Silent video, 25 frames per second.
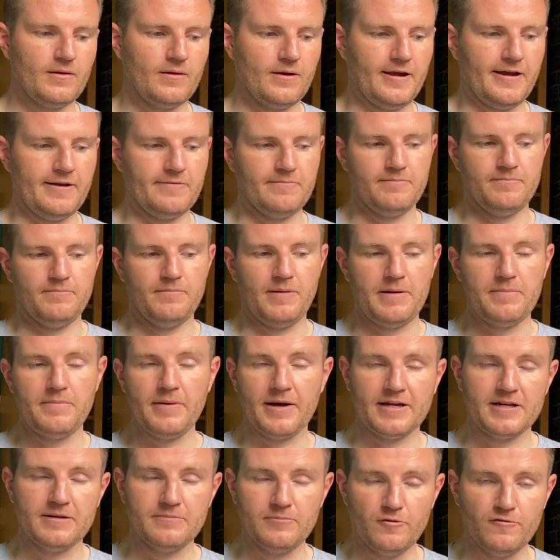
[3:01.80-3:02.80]
and by
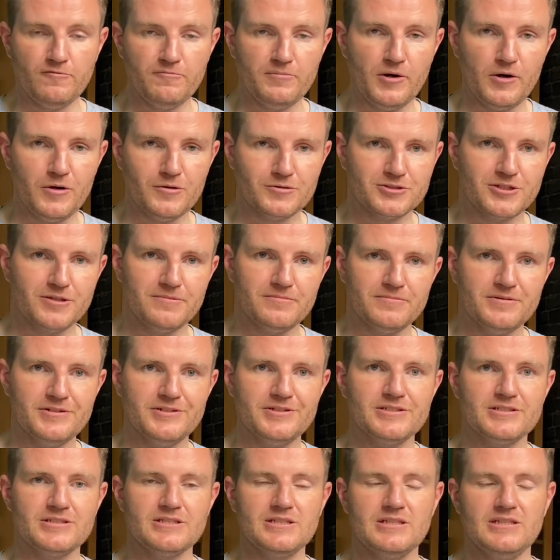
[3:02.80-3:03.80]
picking both bottles up,
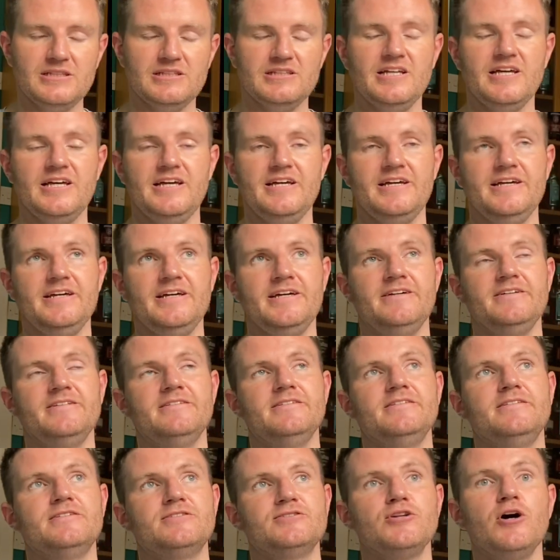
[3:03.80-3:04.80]
there's
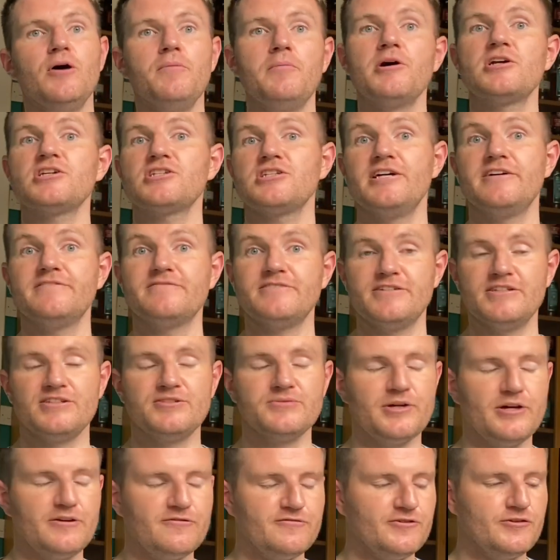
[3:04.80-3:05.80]
not much left in the
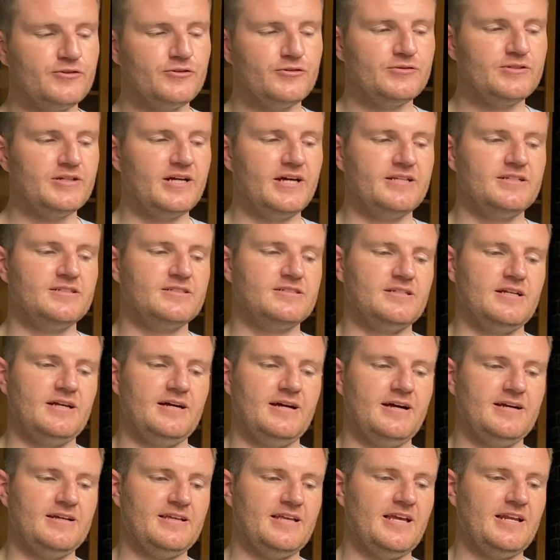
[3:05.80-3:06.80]
12-year-old, and there's
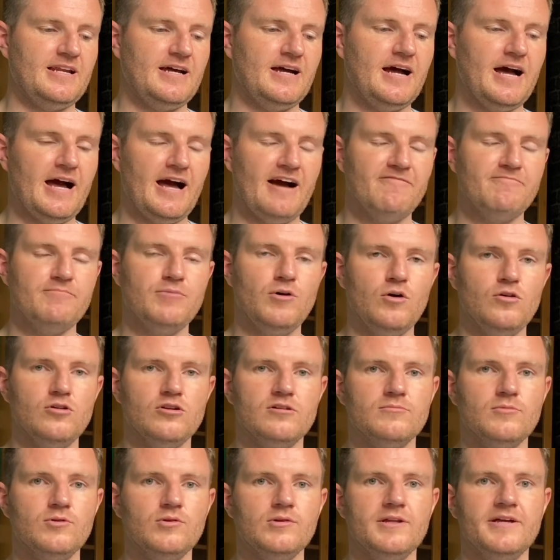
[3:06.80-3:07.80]
a kind of half bottle or
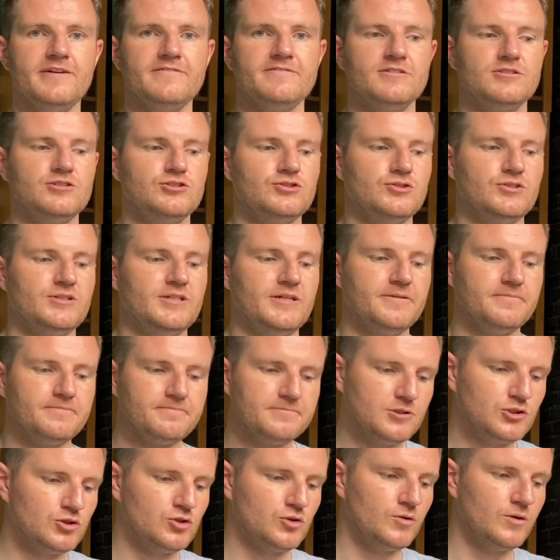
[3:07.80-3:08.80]
more left in the Stiuireadair.
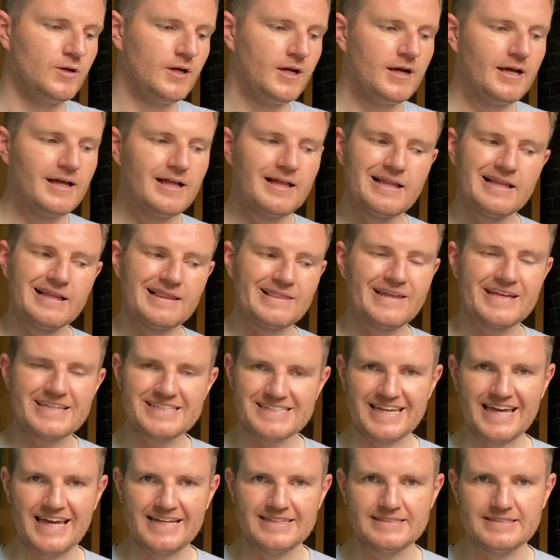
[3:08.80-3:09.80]
So let's
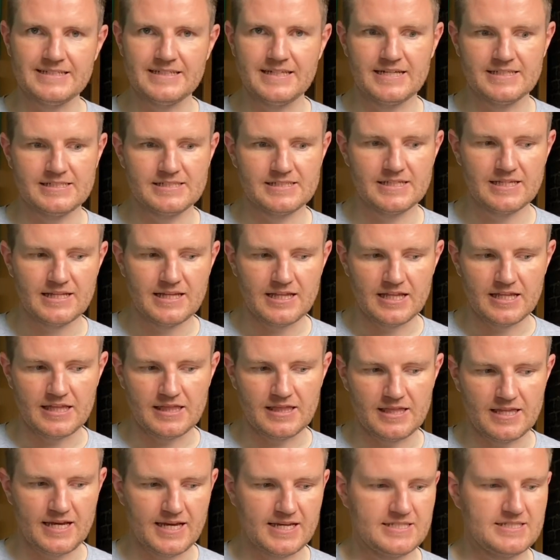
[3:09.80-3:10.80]
get into this.
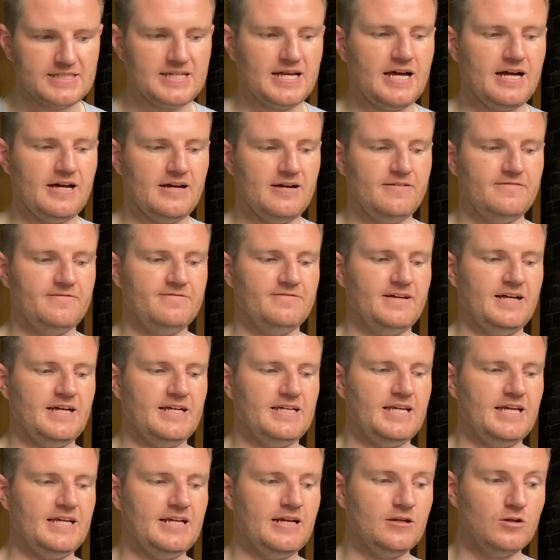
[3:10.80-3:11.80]
Let's have a
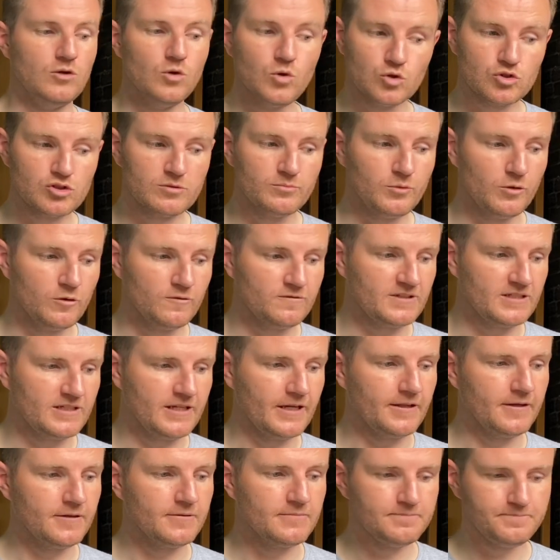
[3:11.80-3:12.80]
kind of nose them both
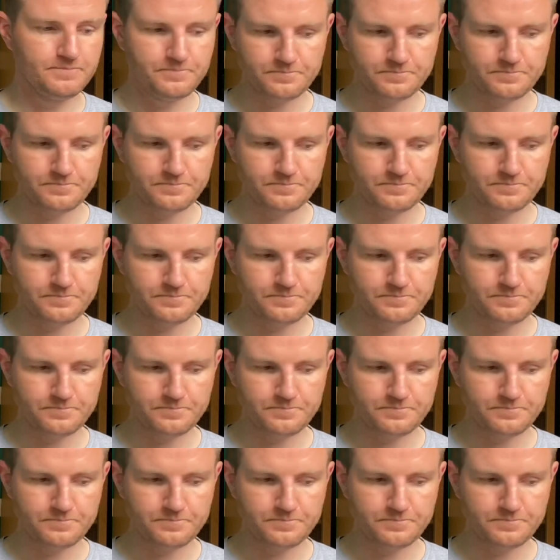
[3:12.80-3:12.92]
together,